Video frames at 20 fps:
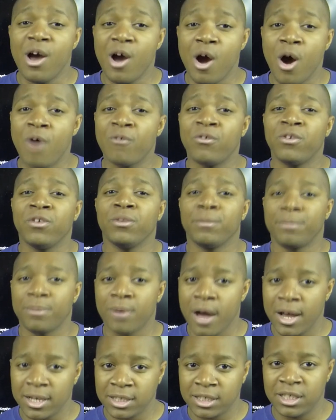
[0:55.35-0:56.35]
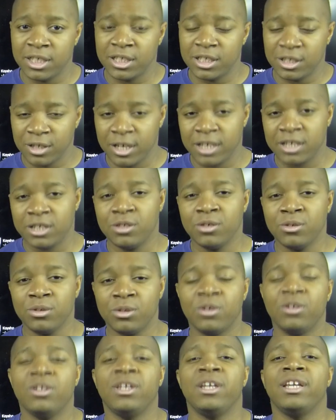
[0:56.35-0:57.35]
However, in the process, Lex
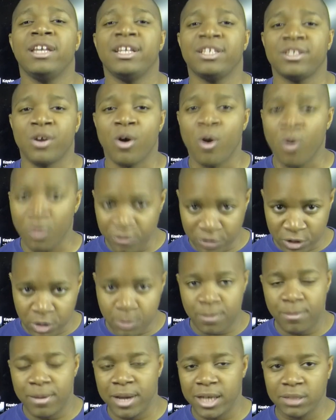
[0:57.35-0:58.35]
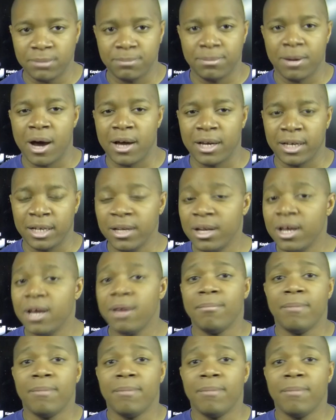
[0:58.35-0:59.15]
Luthor then gets a hold of Superman's body,